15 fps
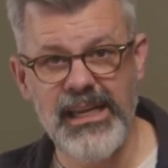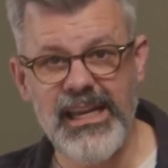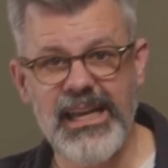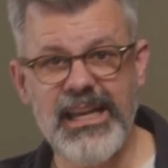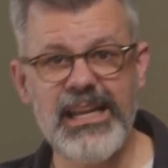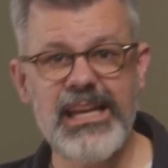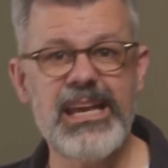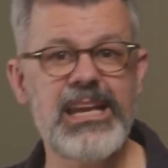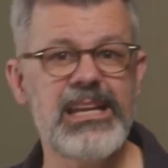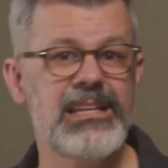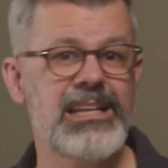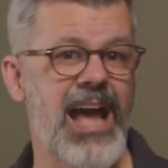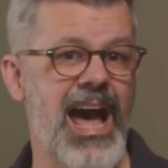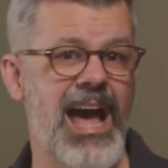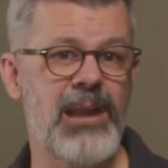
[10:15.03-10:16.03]
In
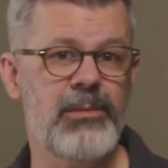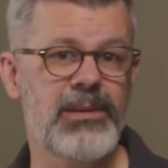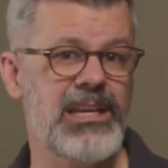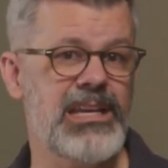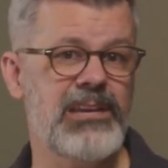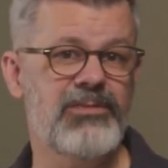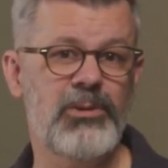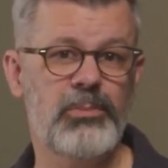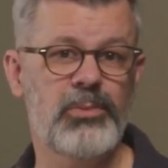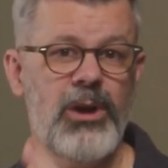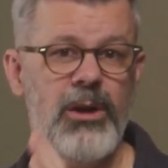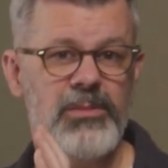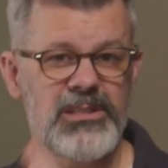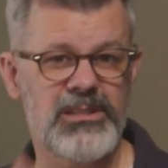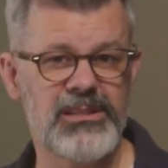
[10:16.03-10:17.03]
Eden, Adam and Eve are
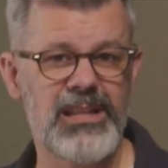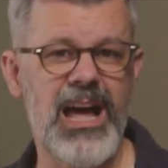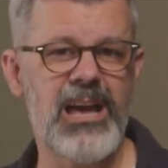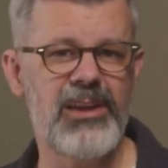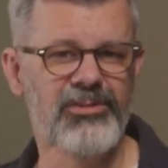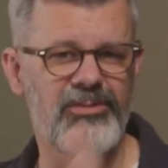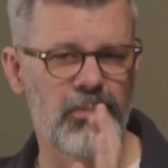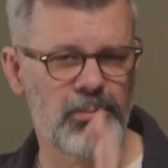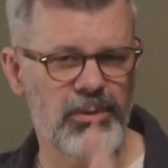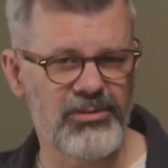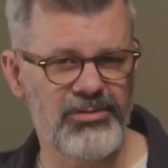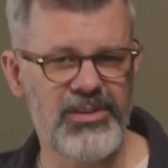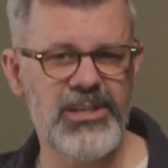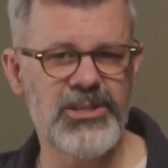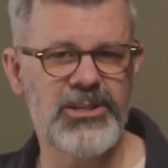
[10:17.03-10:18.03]
promised life and
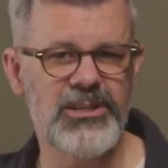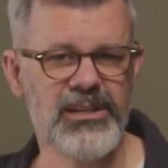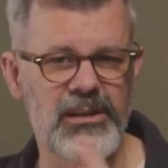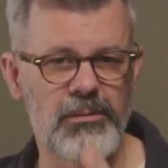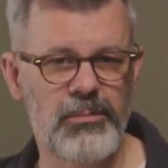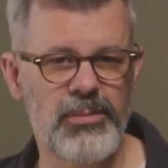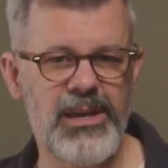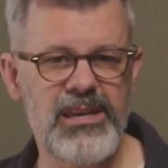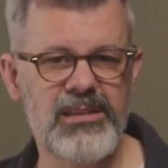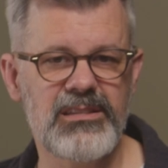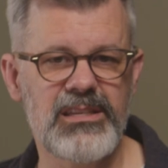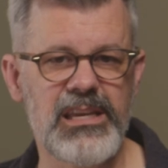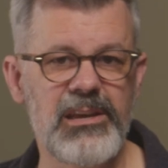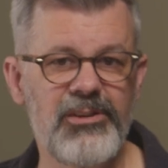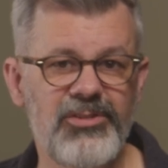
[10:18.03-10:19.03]
provision and peace
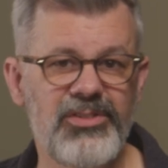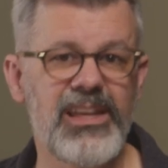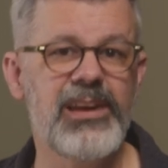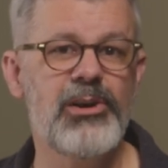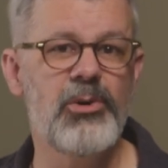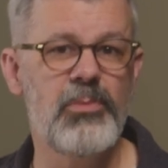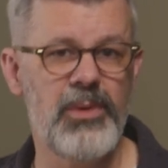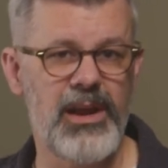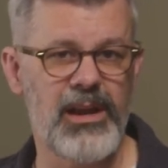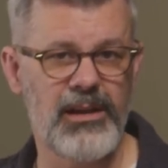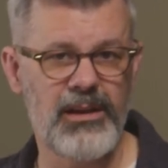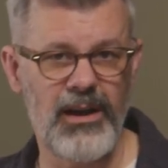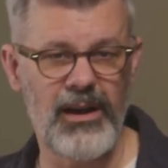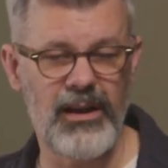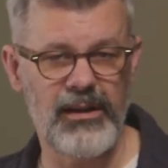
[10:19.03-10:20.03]
if they obey
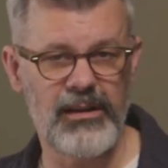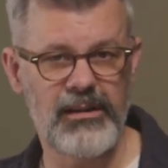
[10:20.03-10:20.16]
God.